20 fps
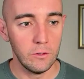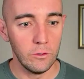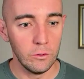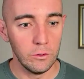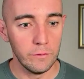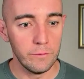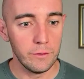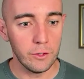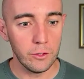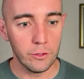
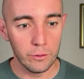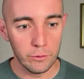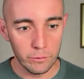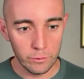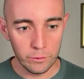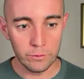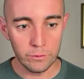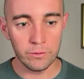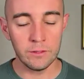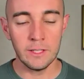All of the
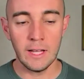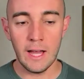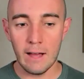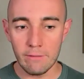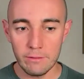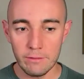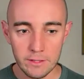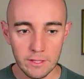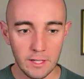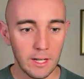gurus and the
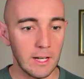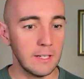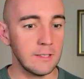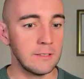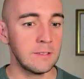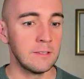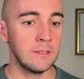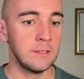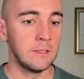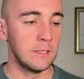
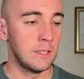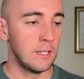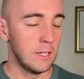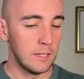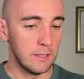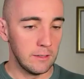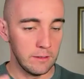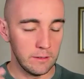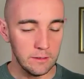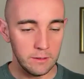avatars and
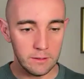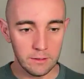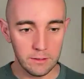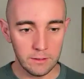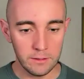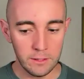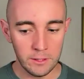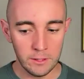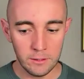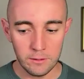
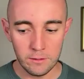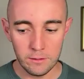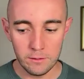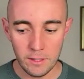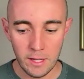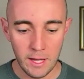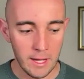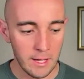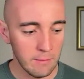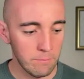
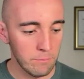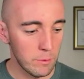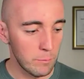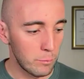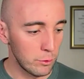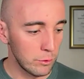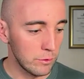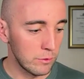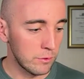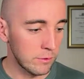the
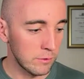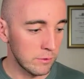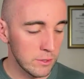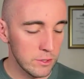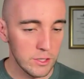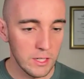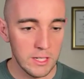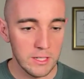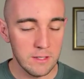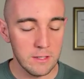Buddhas and the
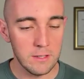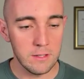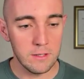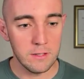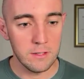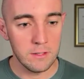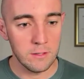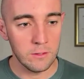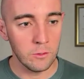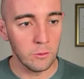
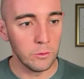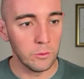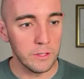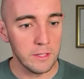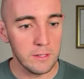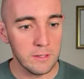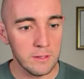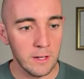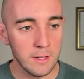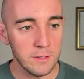Jesuses and all
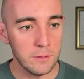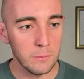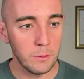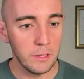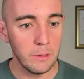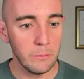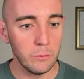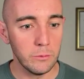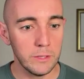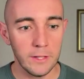these kinds of
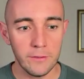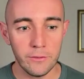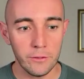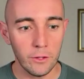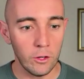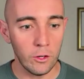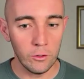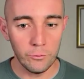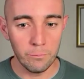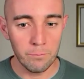people, that's the
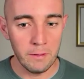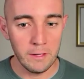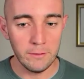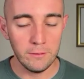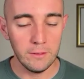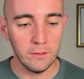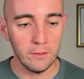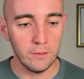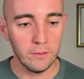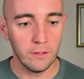whole
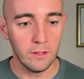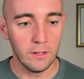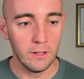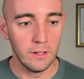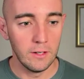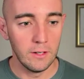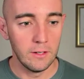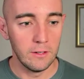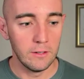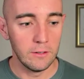message,
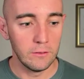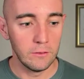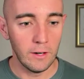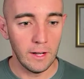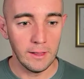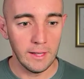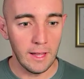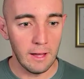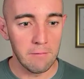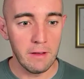
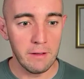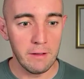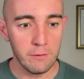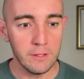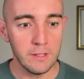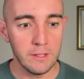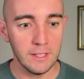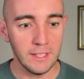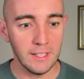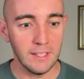right? Love
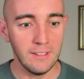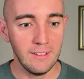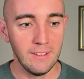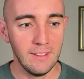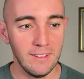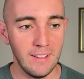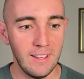everything.